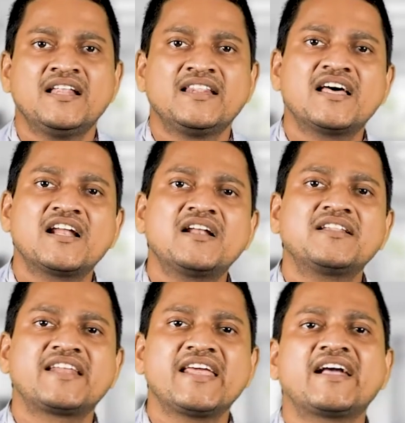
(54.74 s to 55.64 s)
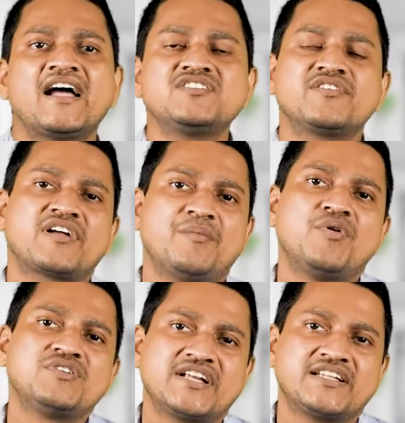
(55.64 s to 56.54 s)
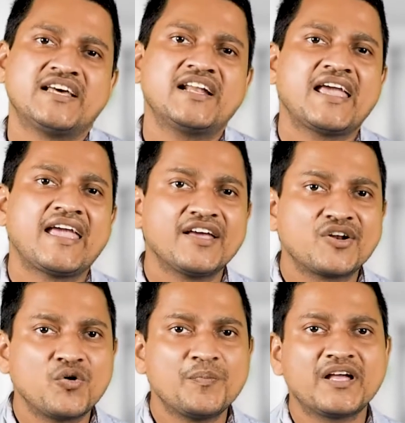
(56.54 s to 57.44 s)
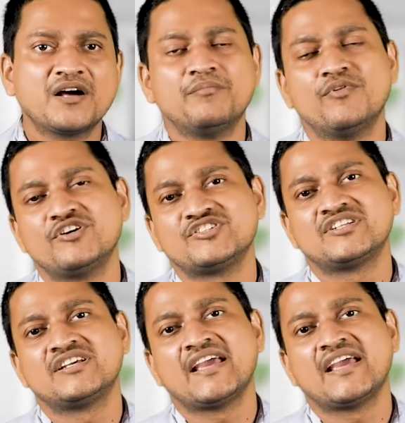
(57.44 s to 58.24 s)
There are three kinds of compost are there: aerobic compost,